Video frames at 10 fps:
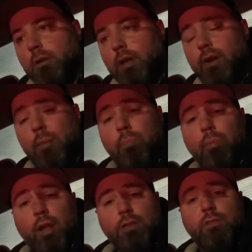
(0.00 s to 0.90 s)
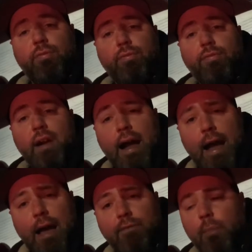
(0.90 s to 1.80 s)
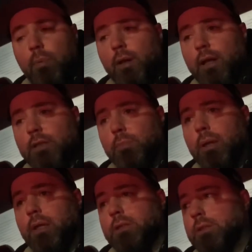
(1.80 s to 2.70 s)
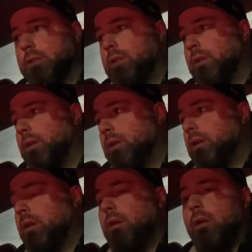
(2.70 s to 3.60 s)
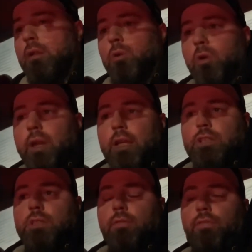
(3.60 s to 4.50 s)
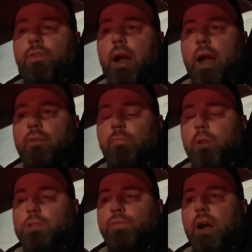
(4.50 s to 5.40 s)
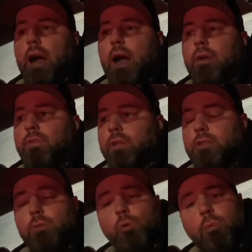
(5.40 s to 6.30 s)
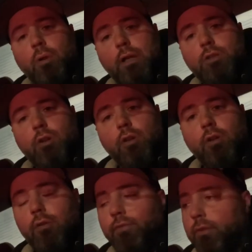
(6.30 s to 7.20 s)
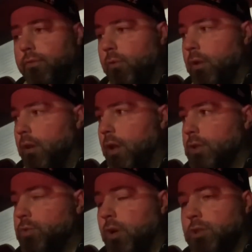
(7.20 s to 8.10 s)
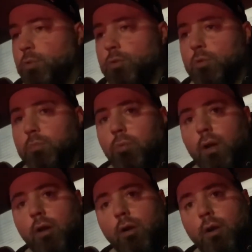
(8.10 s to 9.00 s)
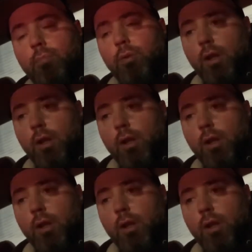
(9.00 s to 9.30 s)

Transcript: They're at +5 up in this piece. Doordash is at 5, +5. I did some Uber Eats earlier and for the lunch rush, which was pretty good.